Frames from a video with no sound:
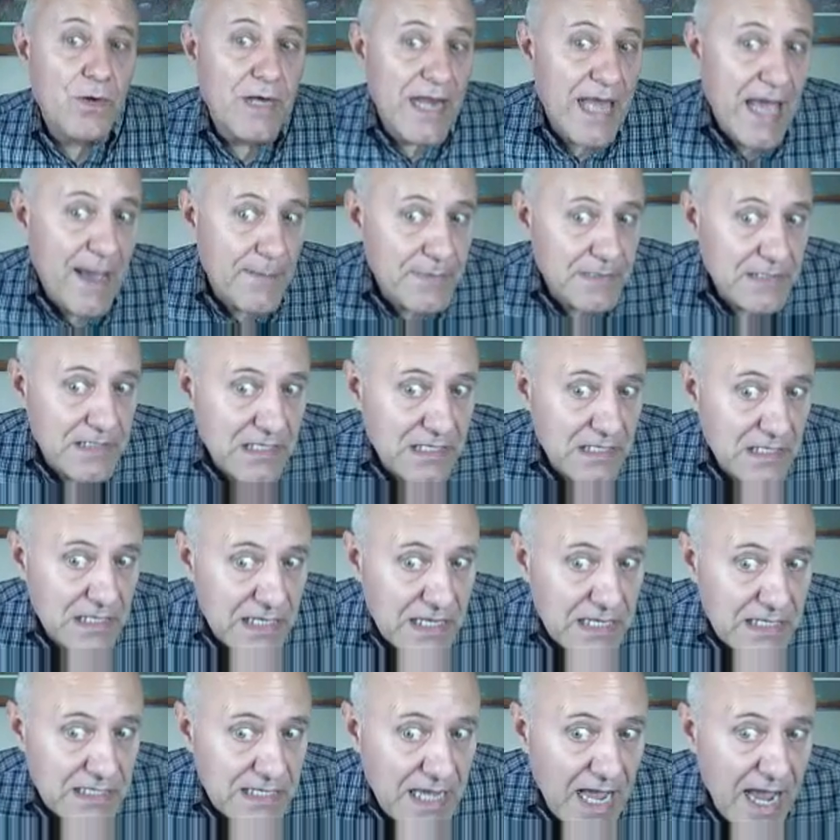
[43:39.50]
What happens to
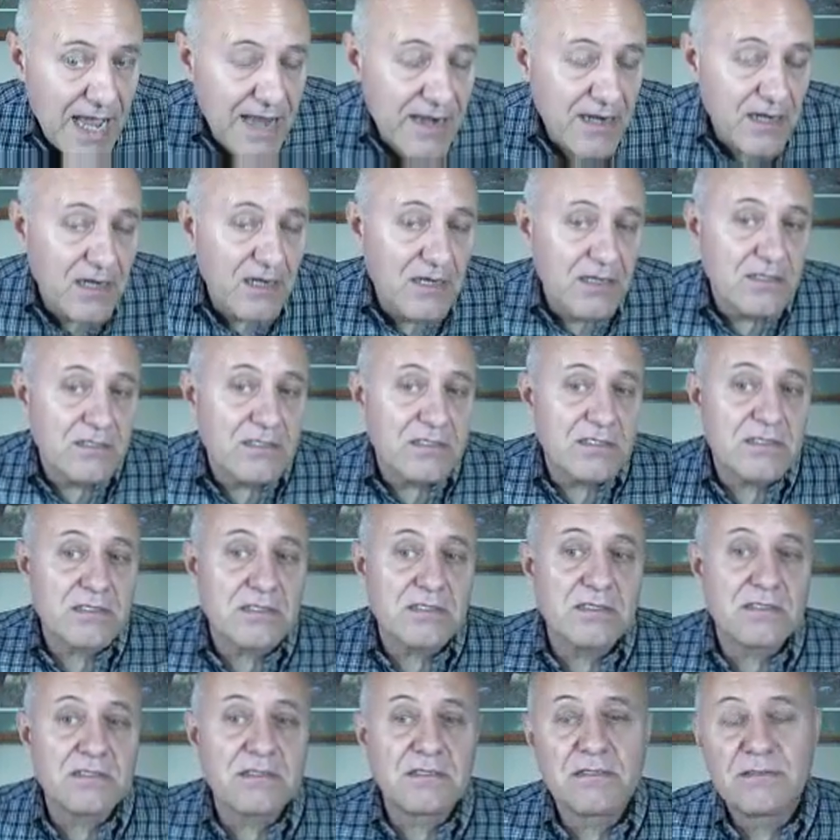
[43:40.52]
the
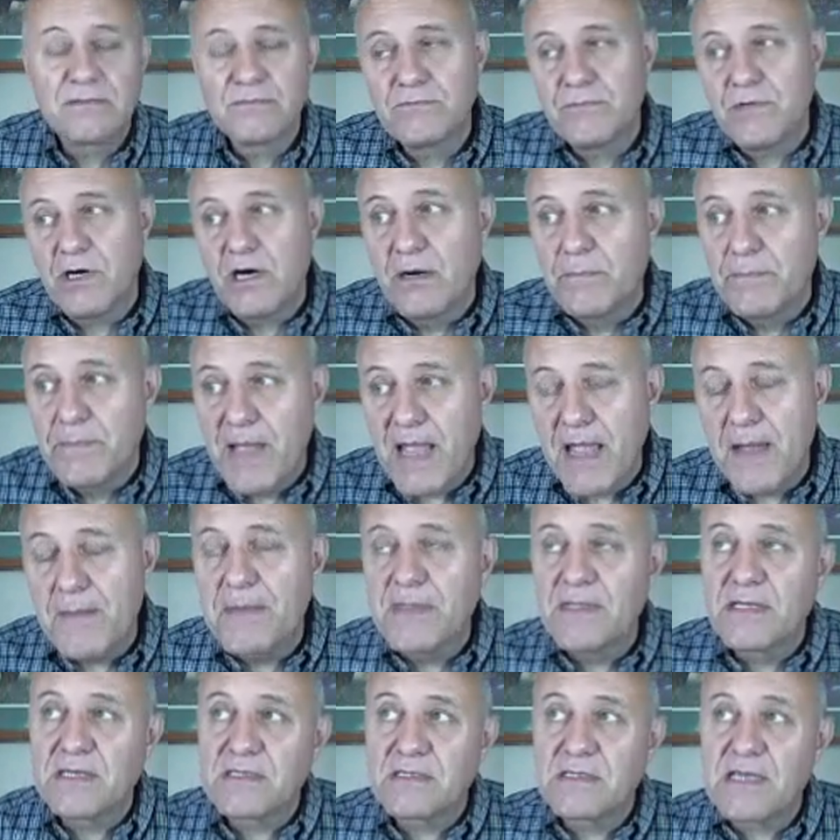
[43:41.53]
containers? Well,
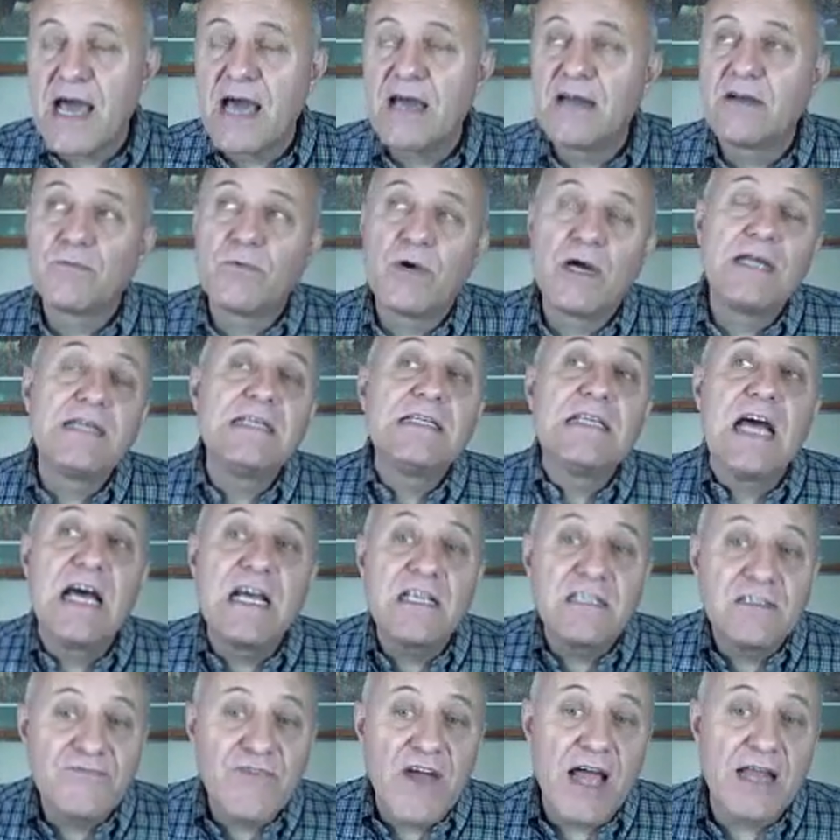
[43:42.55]
maybe the slaughtered one
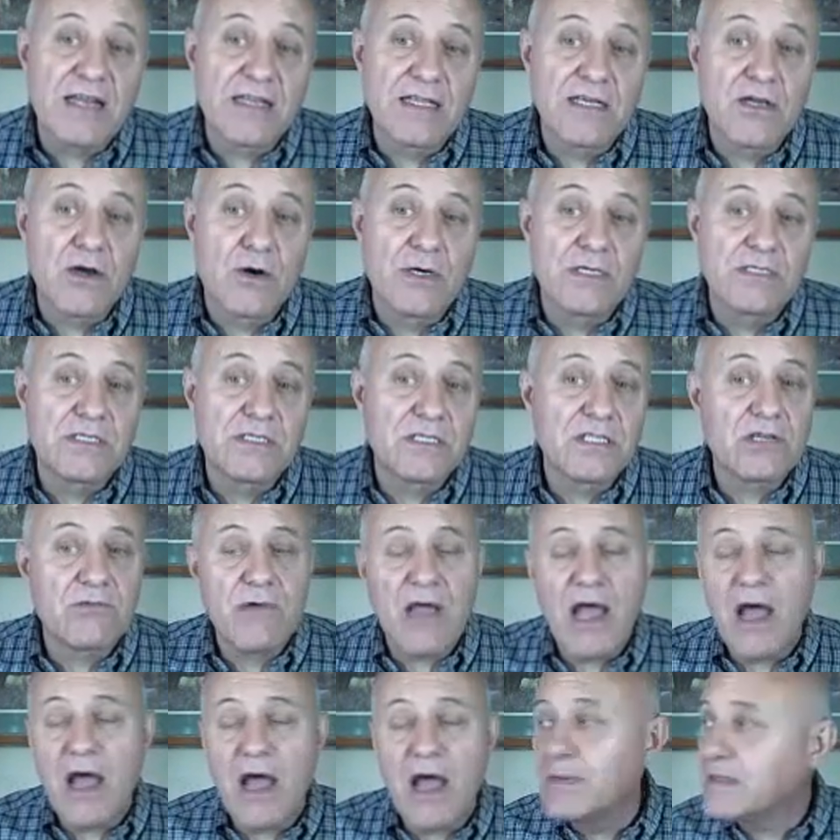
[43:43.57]
does finally go into the
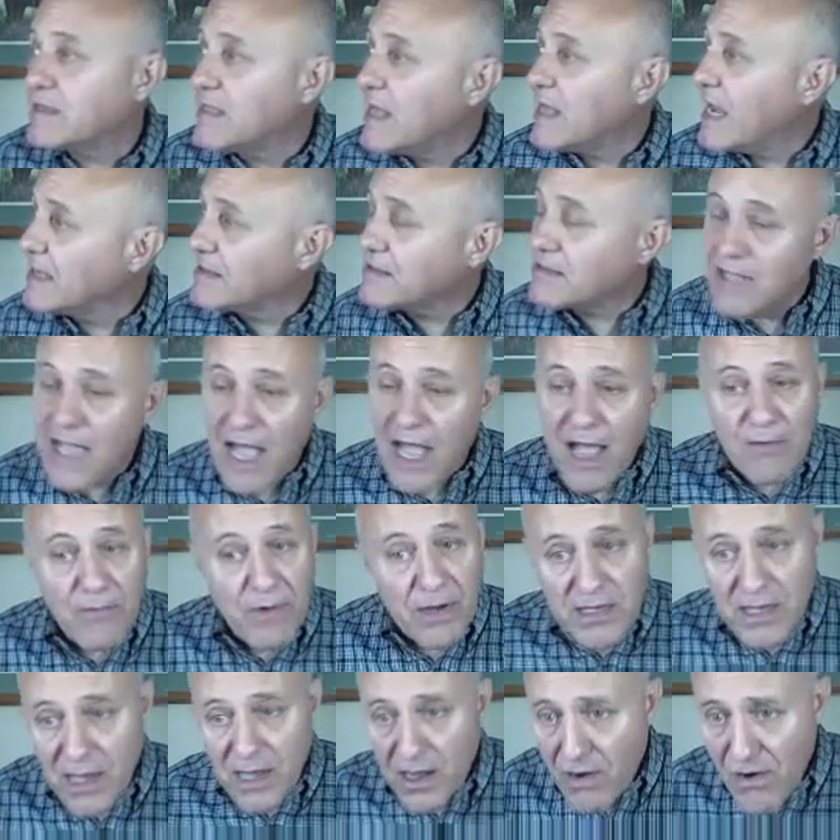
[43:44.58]
ground, but that's
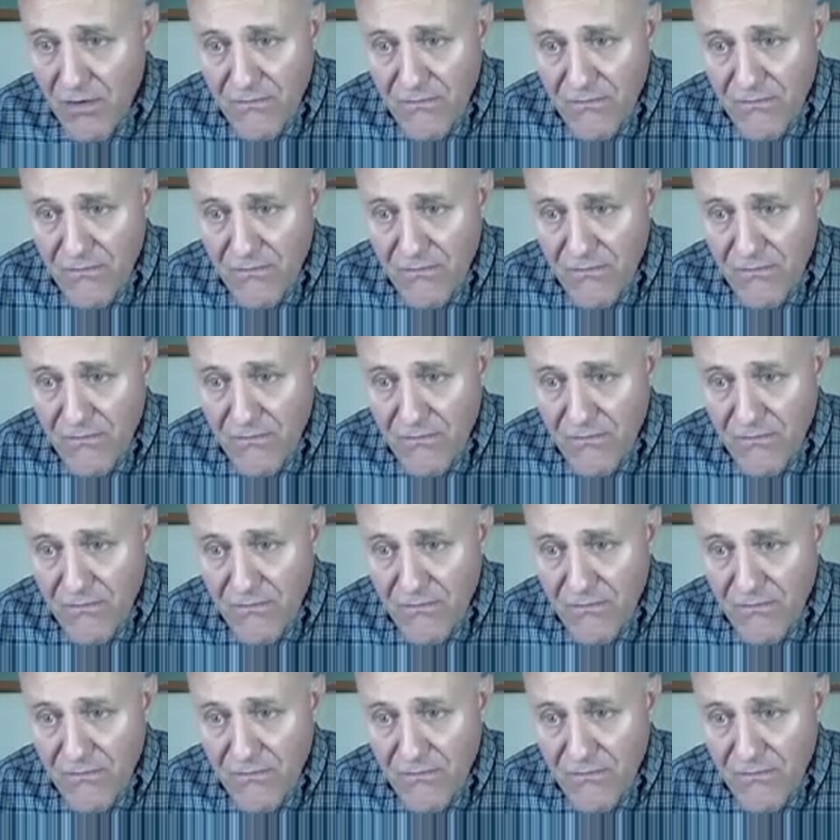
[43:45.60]
not what